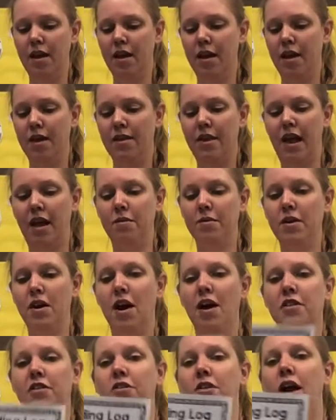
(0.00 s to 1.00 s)
Then we
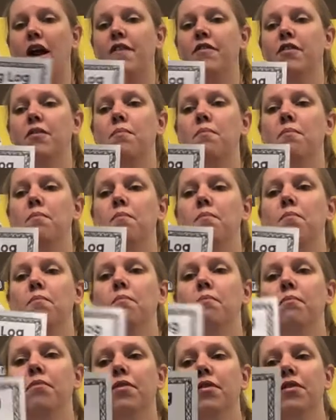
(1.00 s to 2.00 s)
also have the
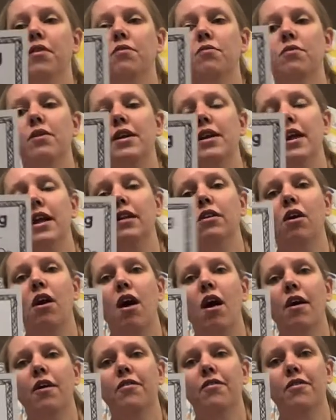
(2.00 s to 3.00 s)
reading
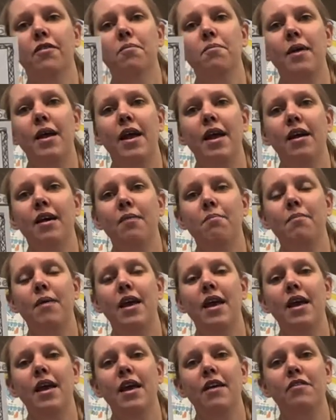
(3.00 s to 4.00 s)
log for
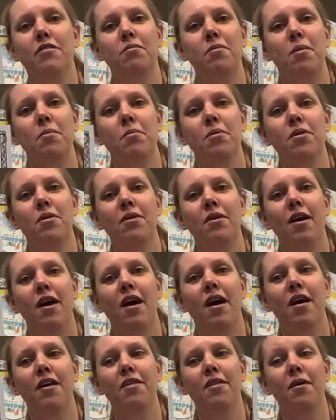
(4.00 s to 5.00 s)
May, and remember
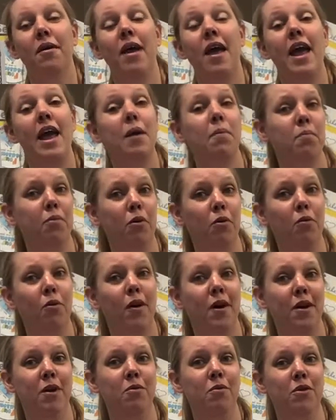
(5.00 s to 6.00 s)
the April
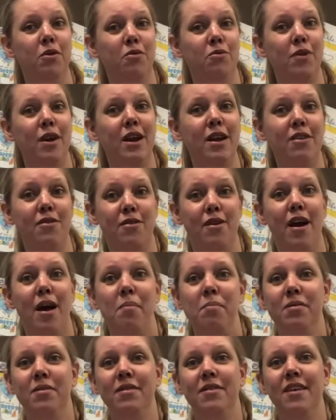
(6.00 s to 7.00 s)
one was
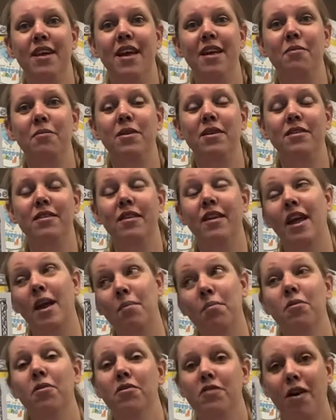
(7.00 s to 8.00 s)
raindrops, and we said
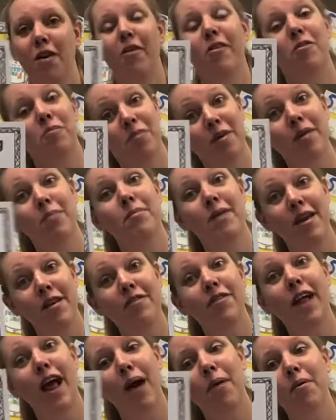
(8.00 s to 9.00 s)
April showers bring May
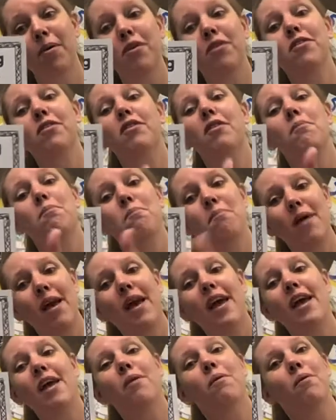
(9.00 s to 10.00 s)
flowers, so the
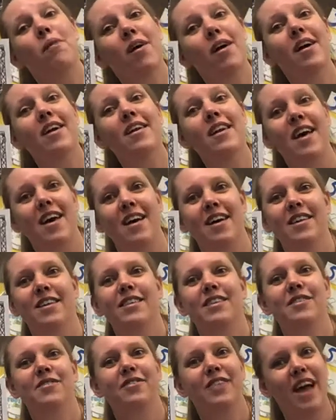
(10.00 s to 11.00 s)
May one
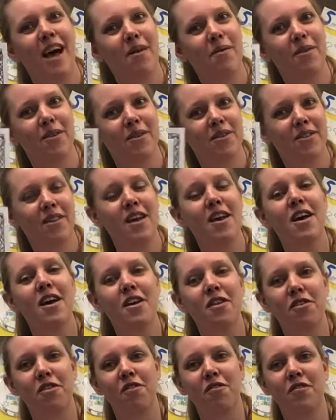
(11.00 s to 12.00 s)
has flowers.
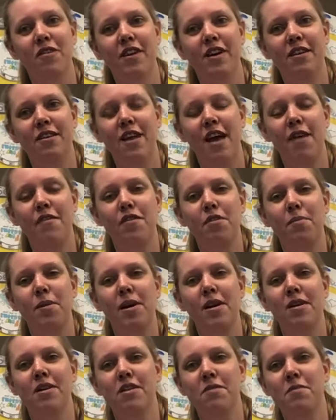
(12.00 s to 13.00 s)
Don't forget to have your
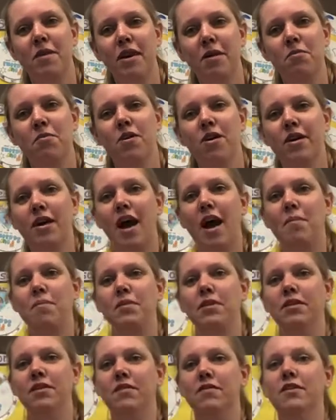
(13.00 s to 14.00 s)
parents make more
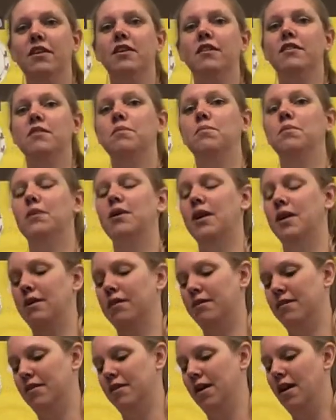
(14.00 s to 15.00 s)
copies of this,
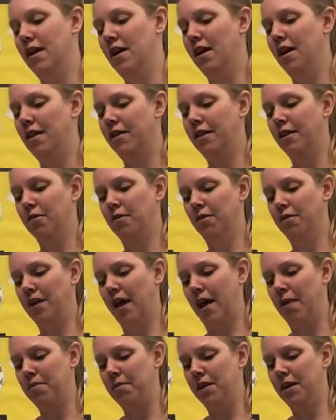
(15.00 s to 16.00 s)
because there will
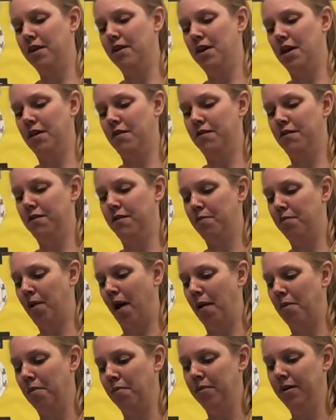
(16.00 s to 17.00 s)
not be enough
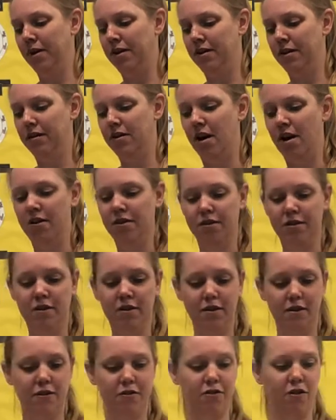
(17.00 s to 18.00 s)
probably to color
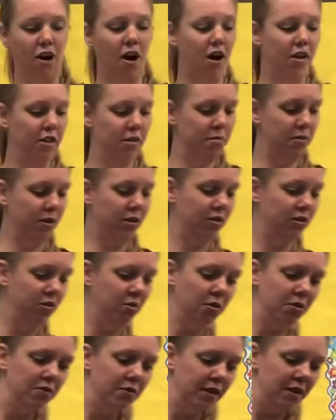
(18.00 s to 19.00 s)
for all the books you
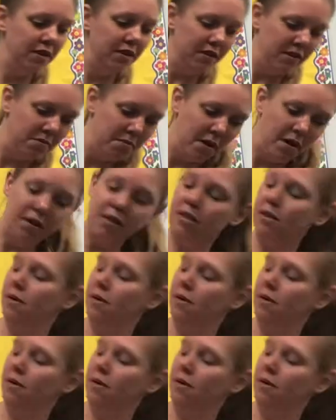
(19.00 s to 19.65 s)
will read this month.